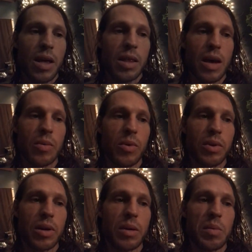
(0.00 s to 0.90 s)
that will
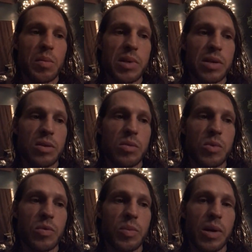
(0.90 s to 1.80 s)
enable me to
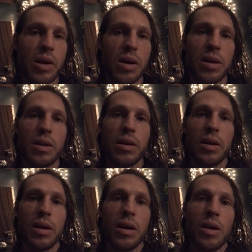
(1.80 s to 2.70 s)
move beyond
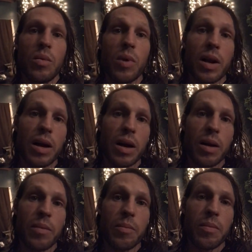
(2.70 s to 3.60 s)
what
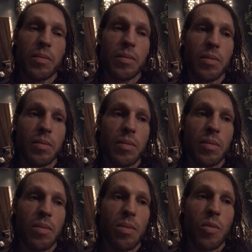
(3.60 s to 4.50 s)
um,
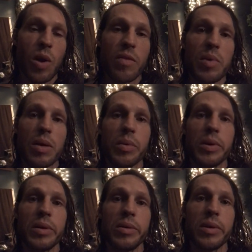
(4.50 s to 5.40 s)
what I've been able
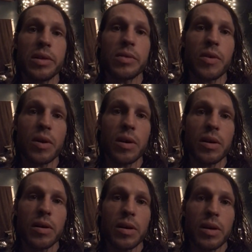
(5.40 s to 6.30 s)
to do thus
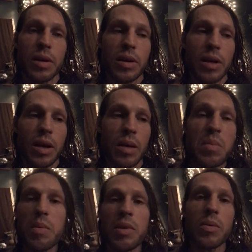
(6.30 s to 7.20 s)
far. And
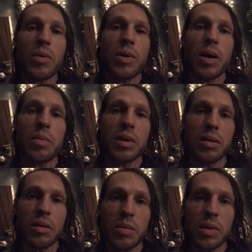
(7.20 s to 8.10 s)
maybe that won't happen
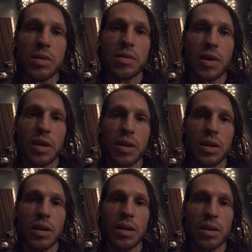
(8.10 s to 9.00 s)
either, but that's fine.
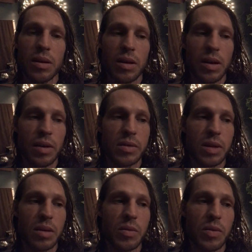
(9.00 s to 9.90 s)
Again, uh, I've
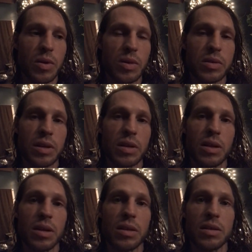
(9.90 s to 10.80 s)
said it before, I'll say it
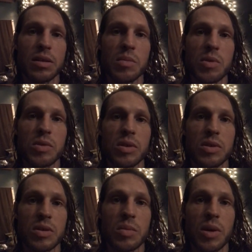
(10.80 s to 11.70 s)
again. This is mostly
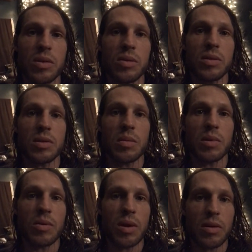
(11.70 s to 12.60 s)
just about doing
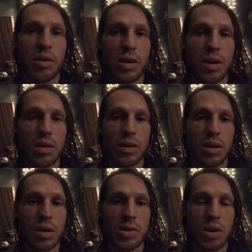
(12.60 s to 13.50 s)
something rather than nothing
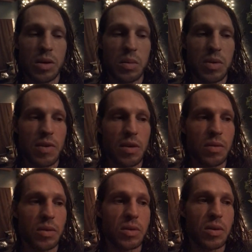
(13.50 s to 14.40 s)
and trying to be
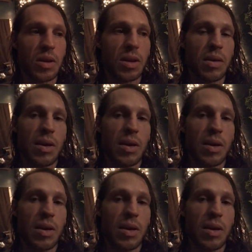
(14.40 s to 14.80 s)
faithful to it.